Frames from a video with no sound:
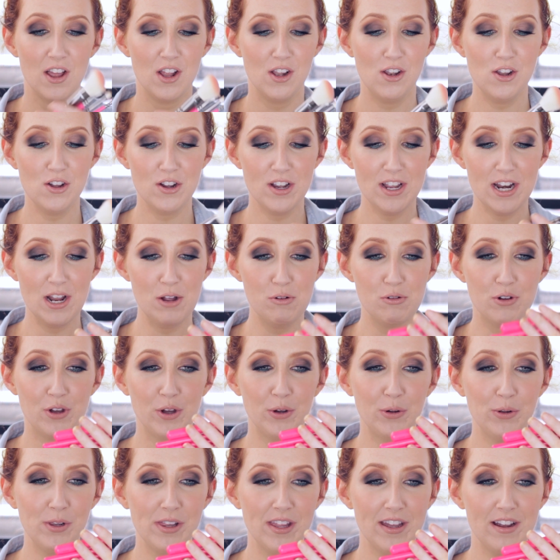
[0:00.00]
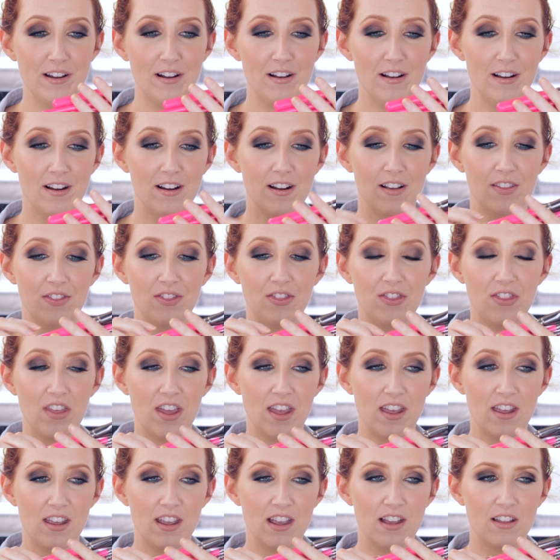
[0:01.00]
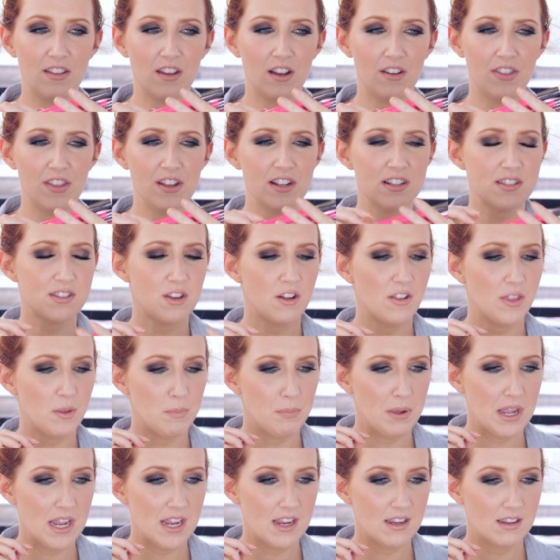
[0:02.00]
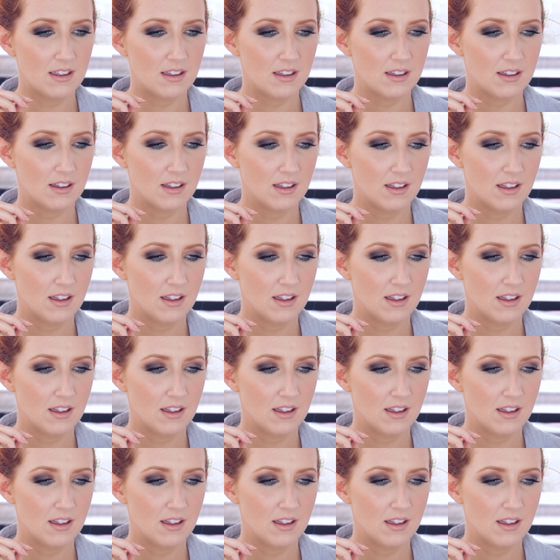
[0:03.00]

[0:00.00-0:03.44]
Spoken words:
Look at how cool they are. I think it's called I can't